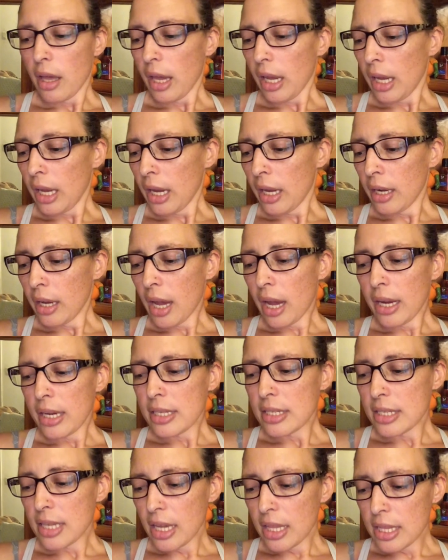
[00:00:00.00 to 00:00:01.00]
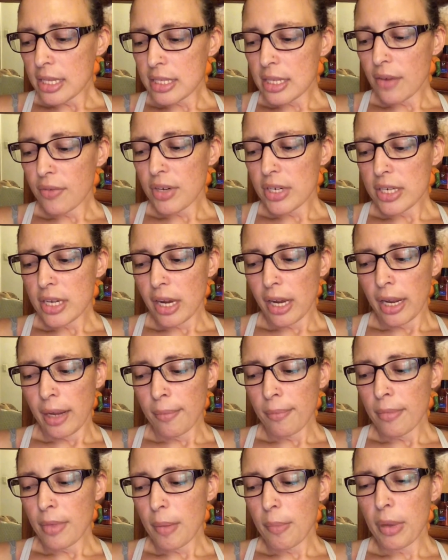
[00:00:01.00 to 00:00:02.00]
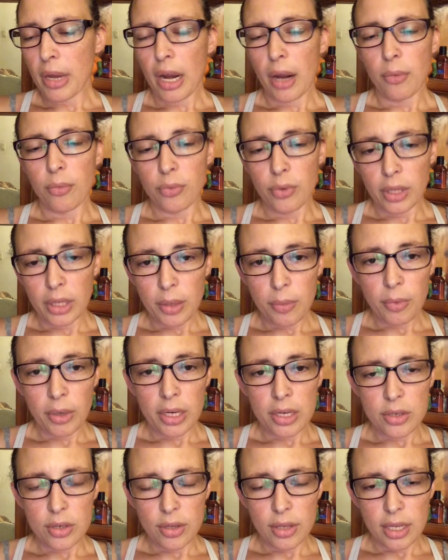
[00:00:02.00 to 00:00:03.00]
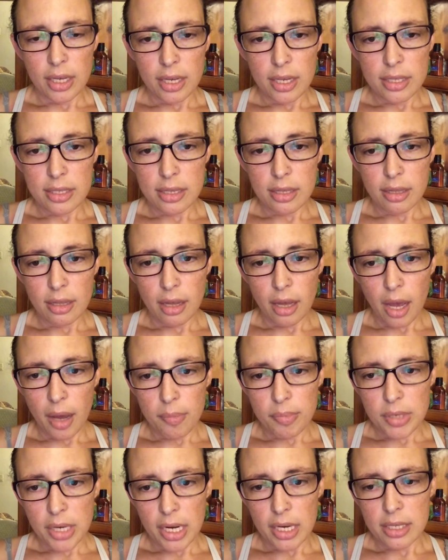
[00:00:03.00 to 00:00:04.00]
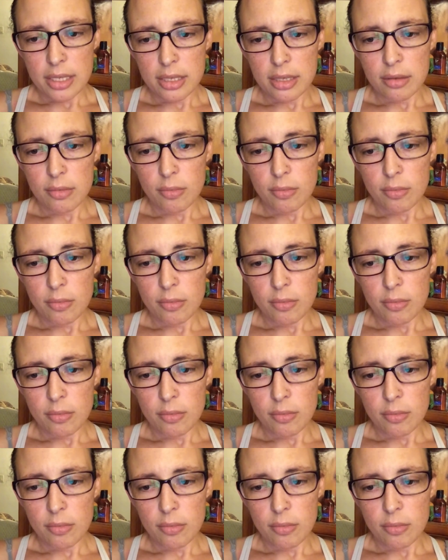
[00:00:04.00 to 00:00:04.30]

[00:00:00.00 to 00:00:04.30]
And I say this every time, but I really want to do these updates